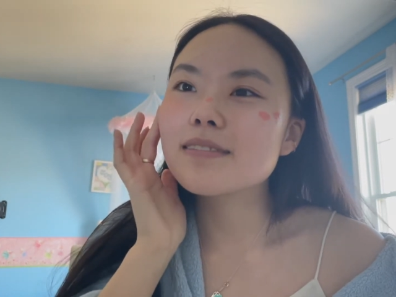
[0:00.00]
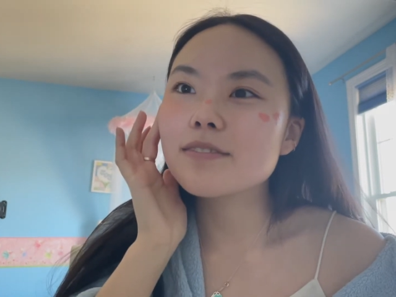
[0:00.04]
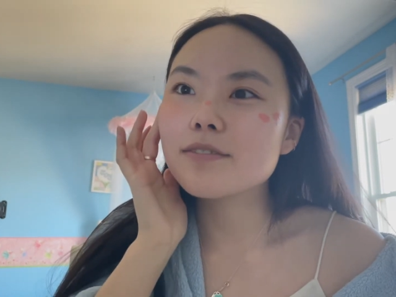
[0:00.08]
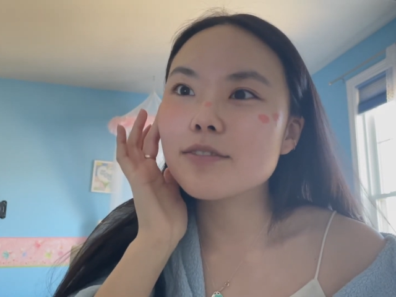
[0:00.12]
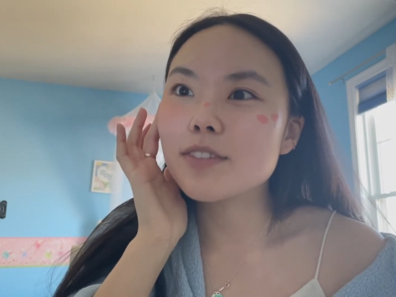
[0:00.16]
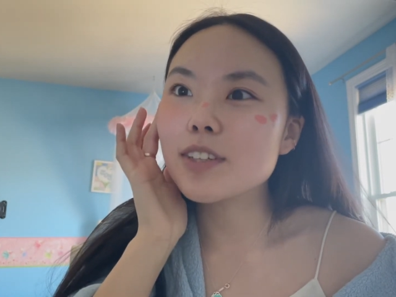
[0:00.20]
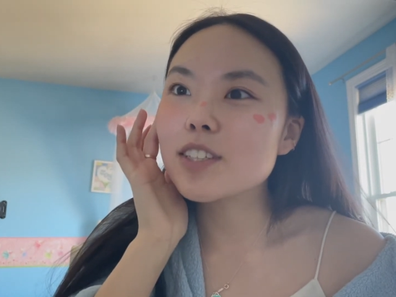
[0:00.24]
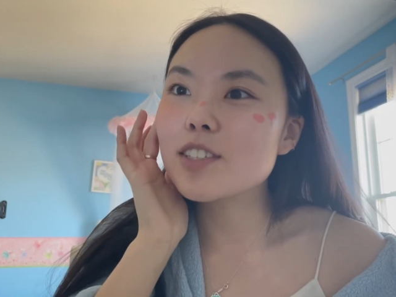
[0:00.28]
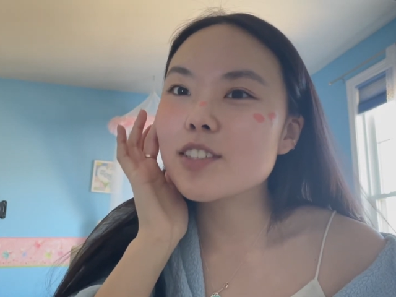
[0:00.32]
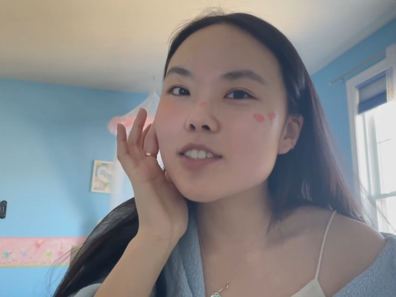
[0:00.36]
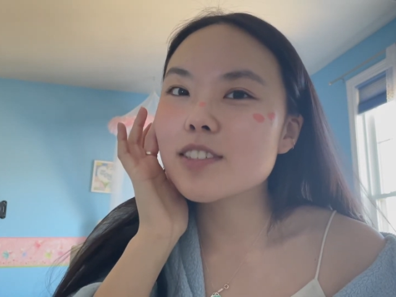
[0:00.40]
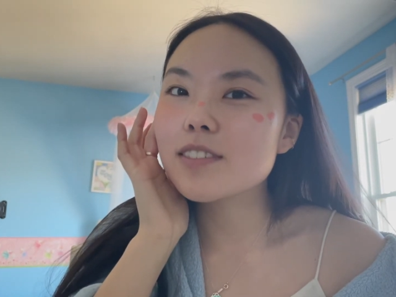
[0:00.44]

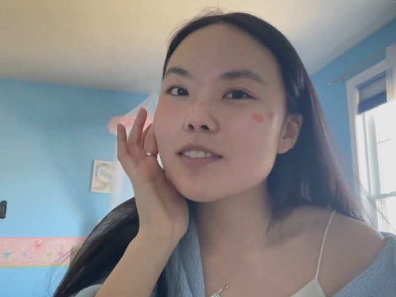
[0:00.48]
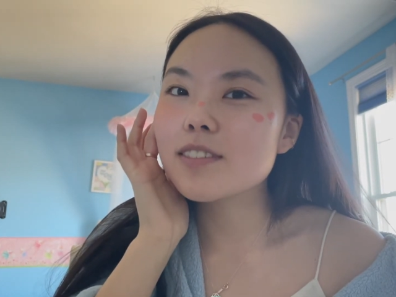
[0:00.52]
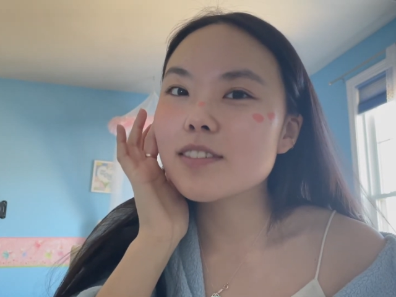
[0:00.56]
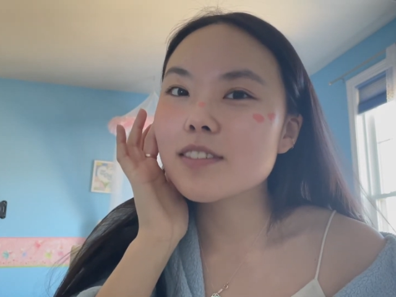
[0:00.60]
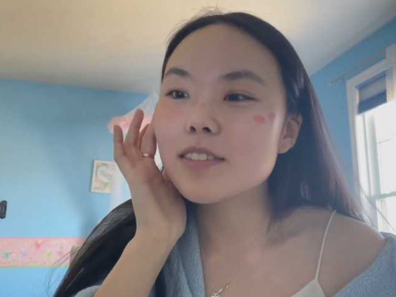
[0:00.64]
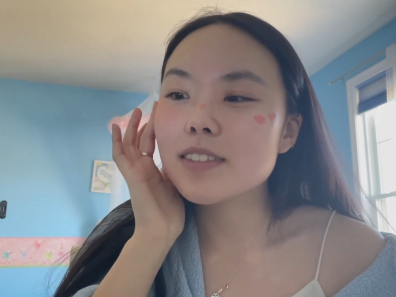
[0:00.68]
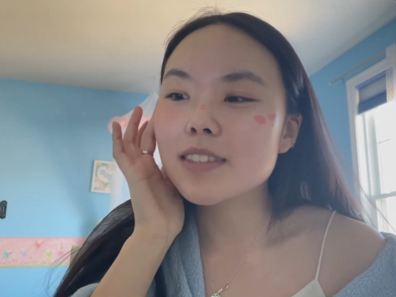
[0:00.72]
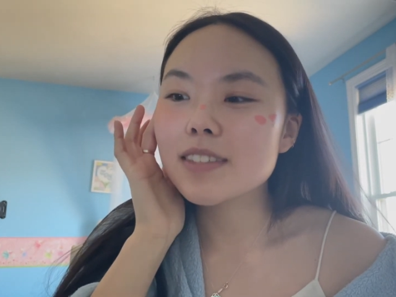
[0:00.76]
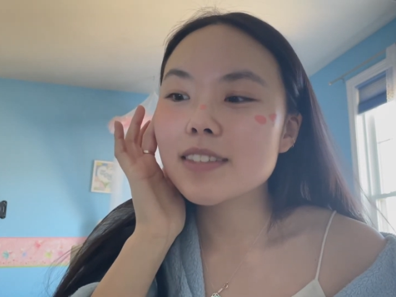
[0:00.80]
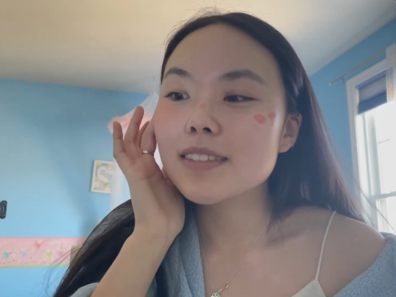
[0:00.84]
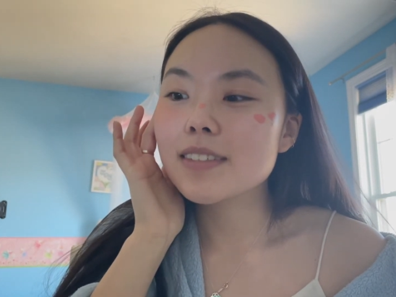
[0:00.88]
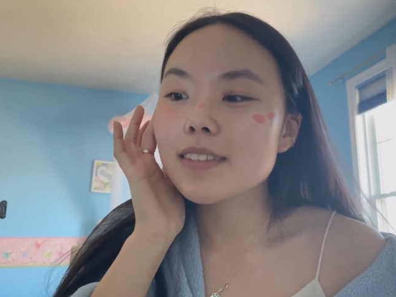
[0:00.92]
which
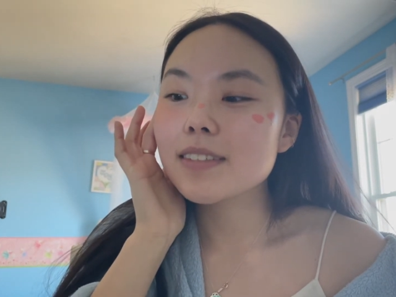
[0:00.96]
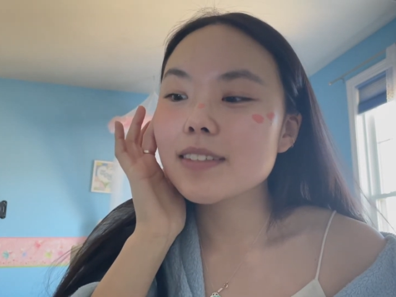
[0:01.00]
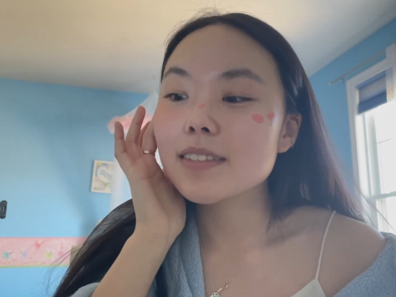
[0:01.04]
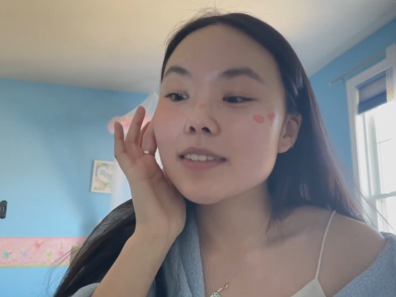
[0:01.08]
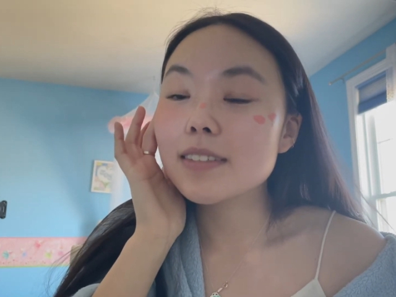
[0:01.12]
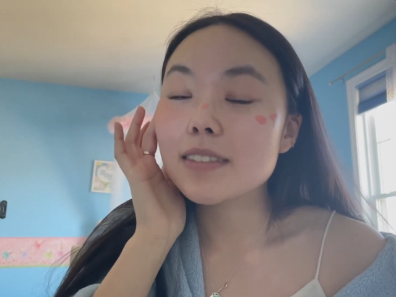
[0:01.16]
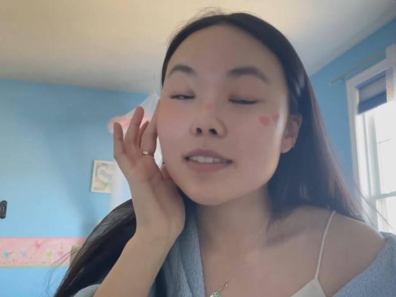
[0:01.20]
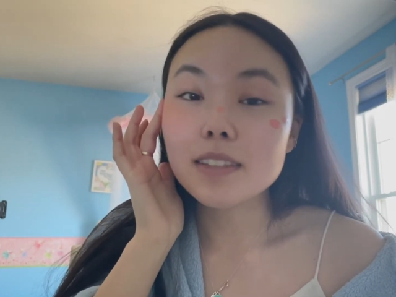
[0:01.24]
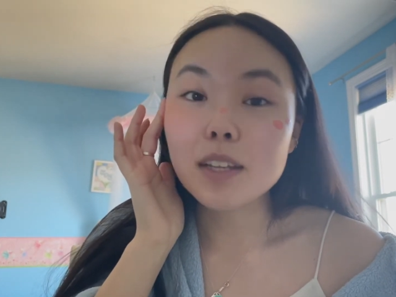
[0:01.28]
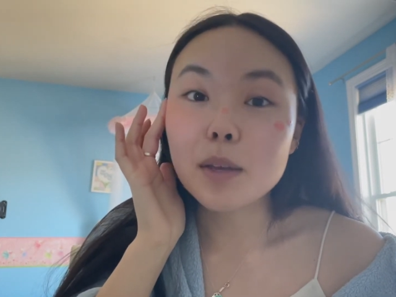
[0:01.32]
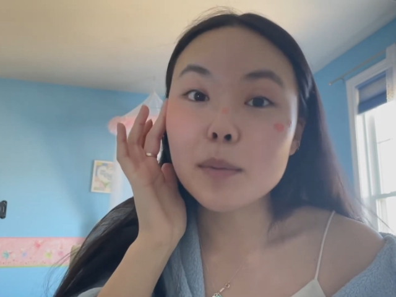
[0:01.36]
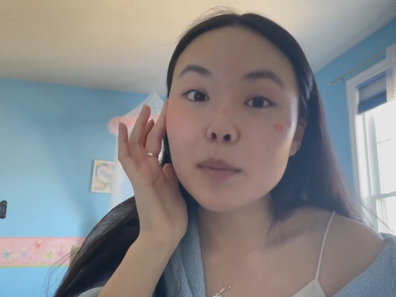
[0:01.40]

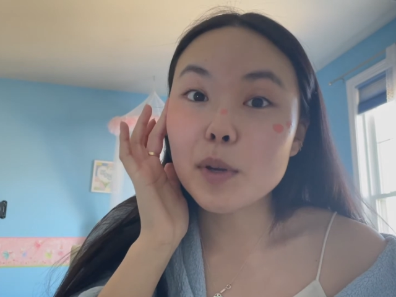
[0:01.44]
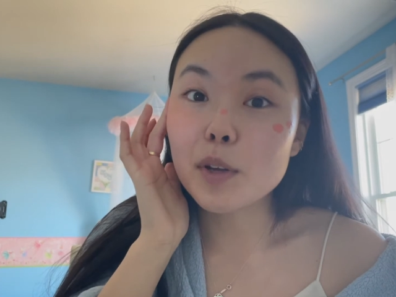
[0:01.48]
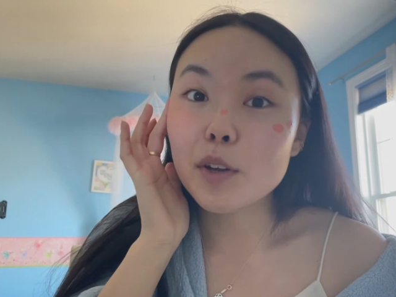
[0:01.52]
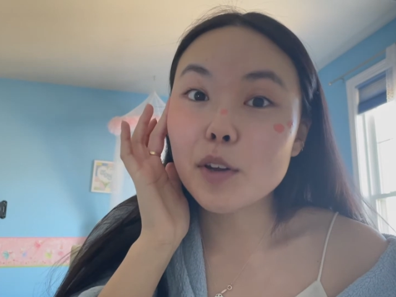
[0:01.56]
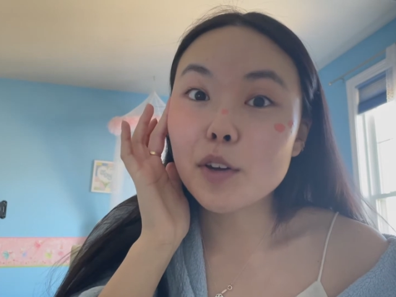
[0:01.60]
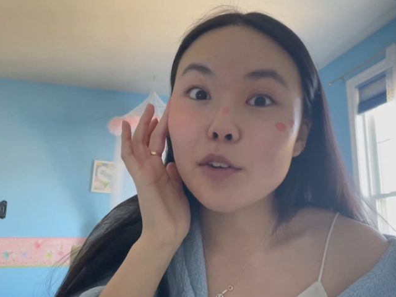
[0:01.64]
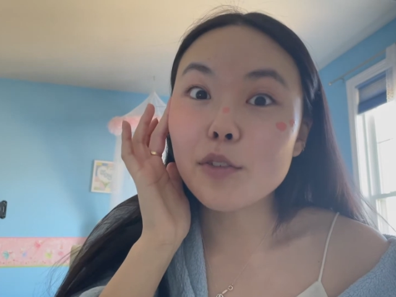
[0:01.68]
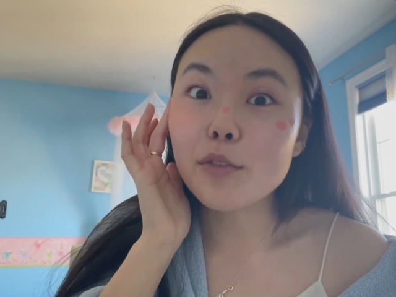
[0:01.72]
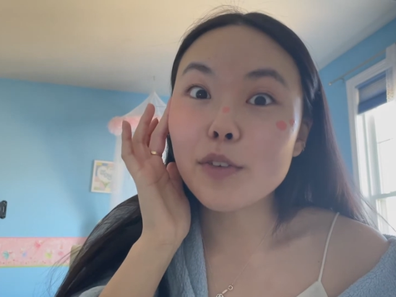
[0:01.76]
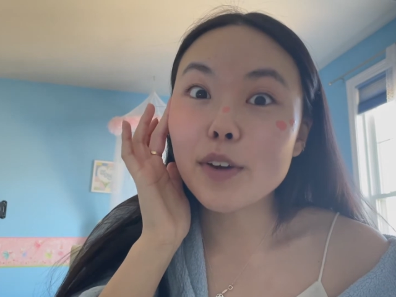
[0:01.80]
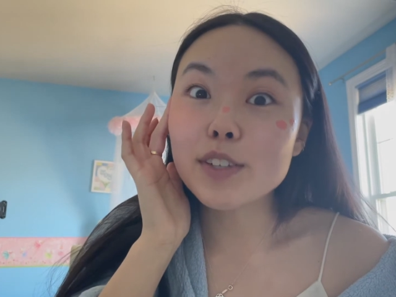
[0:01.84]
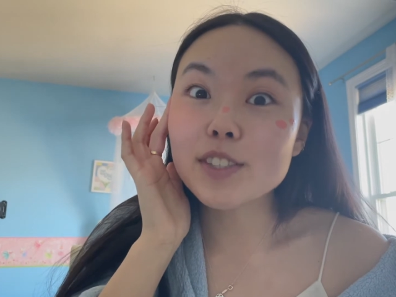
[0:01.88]
let me know
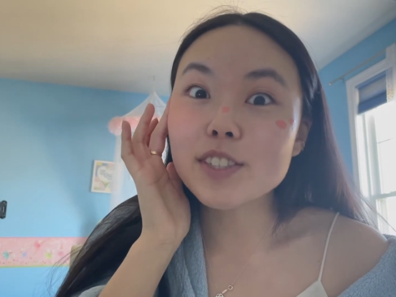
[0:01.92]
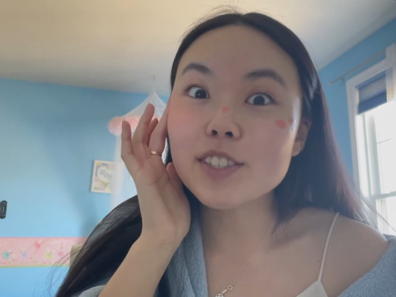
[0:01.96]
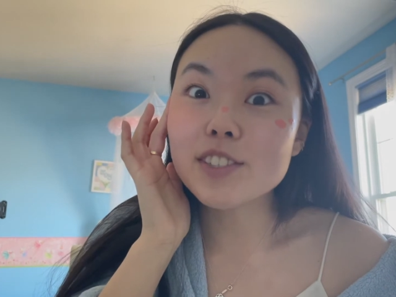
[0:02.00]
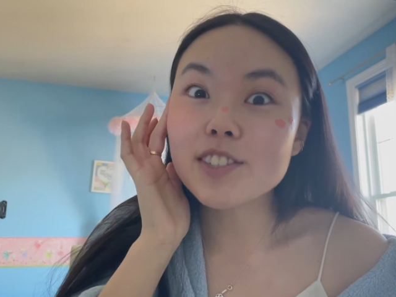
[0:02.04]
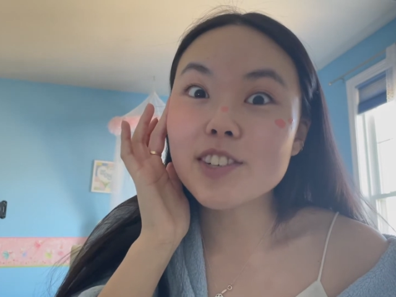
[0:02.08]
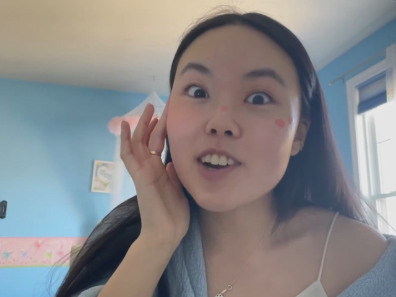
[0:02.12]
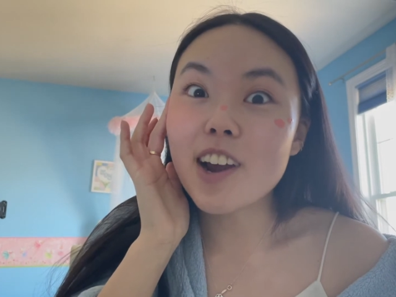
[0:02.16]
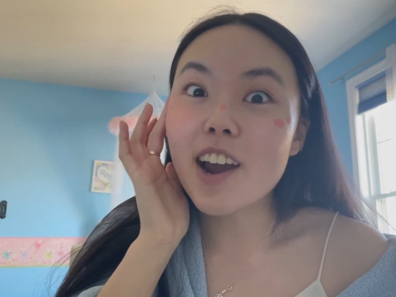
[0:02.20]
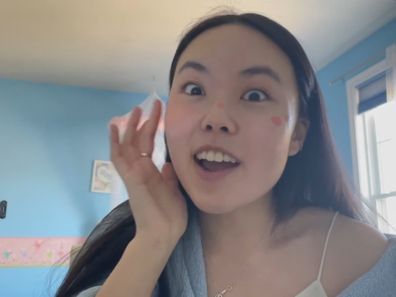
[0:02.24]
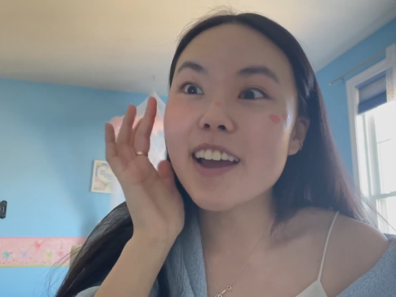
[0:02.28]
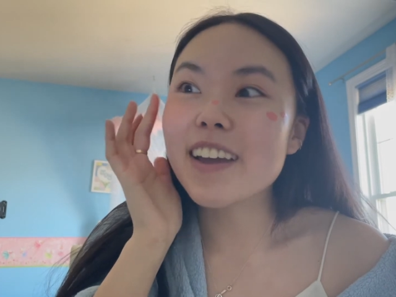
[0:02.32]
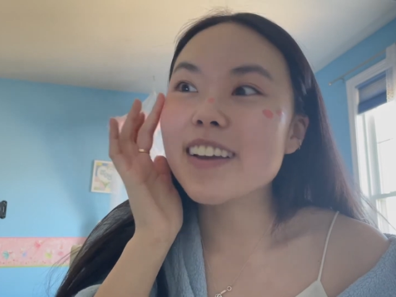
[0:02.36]
if I should
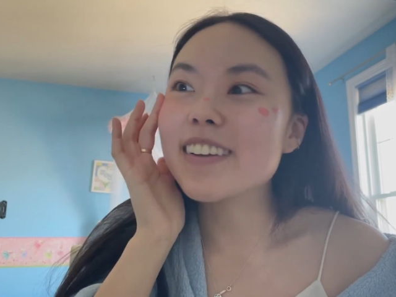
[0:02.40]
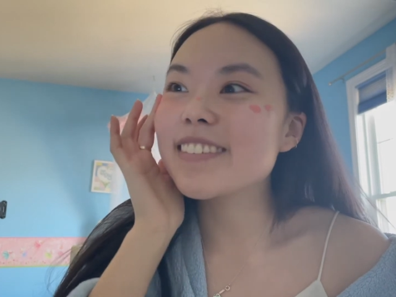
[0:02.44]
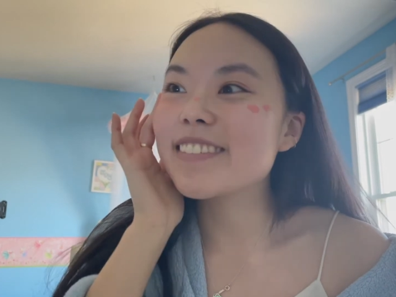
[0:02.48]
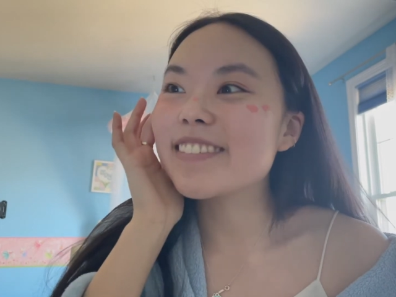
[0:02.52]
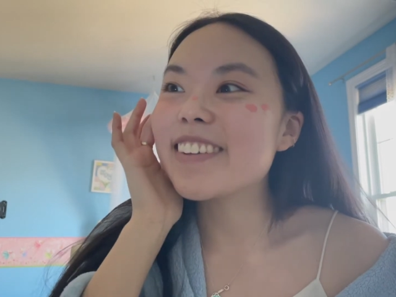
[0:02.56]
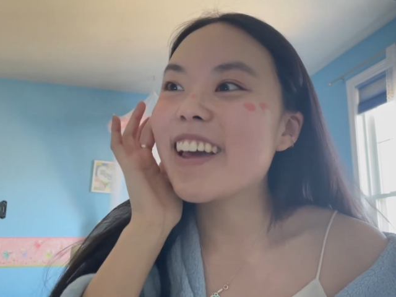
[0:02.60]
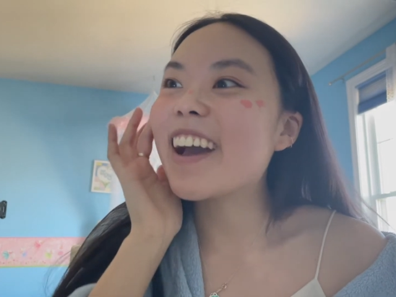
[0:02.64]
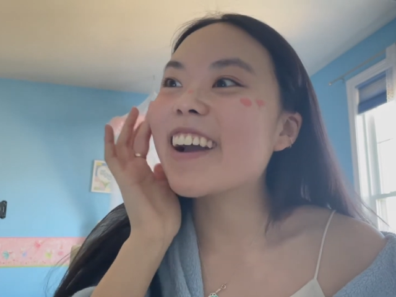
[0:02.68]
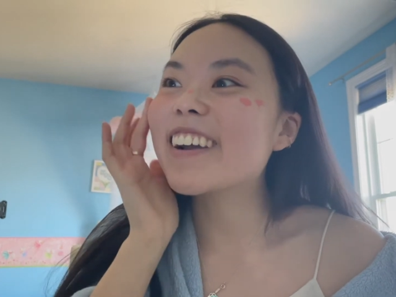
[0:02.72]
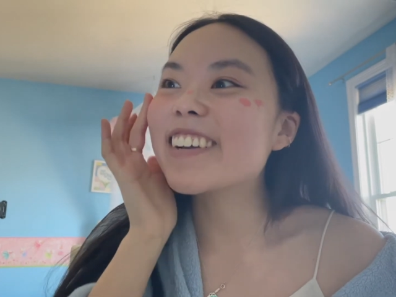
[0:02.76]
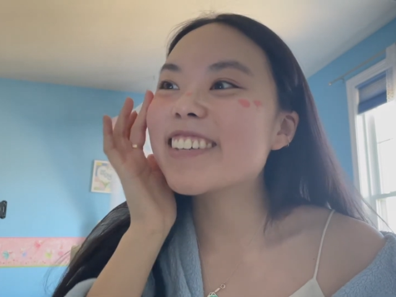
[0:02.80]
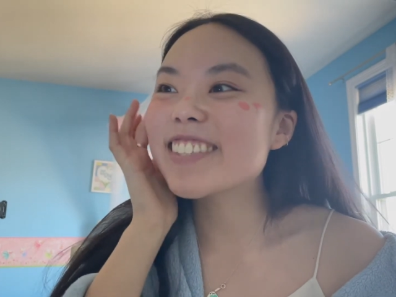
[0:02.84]
try
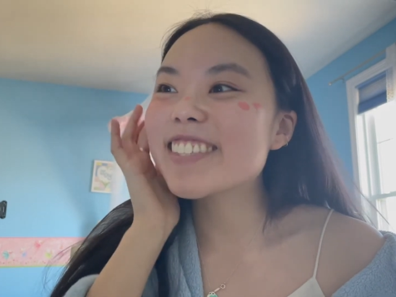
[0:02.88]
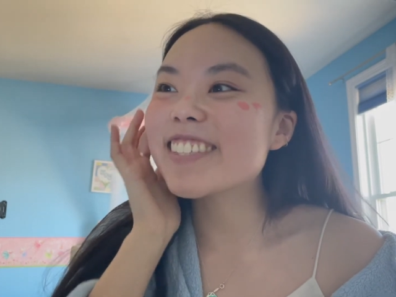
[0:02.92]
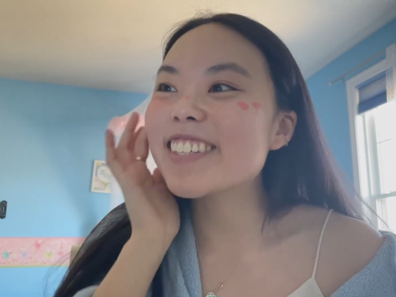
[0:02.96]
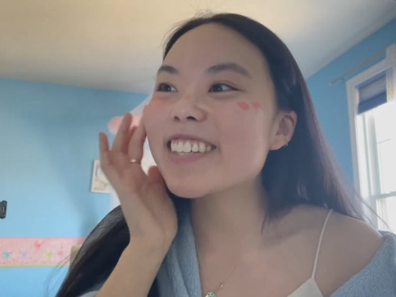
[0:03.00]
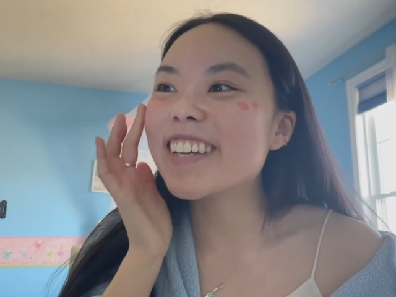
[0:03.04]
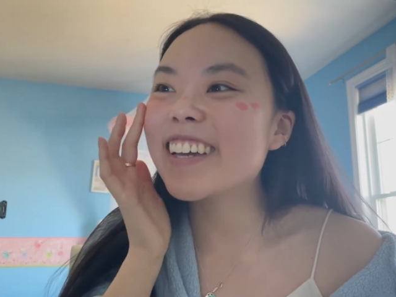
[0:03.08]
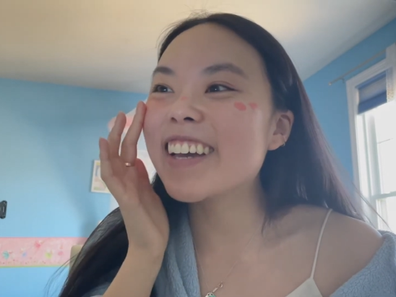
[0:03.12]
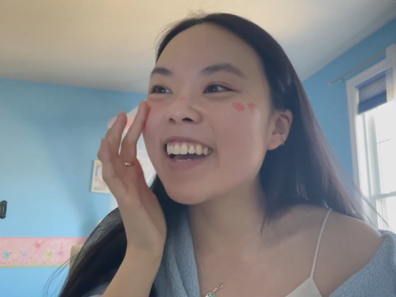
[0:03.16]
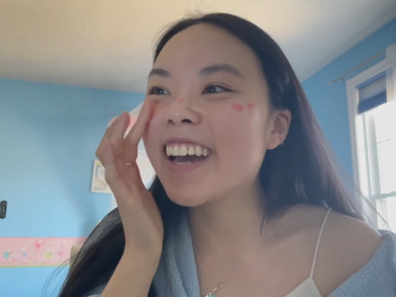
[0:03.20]
next.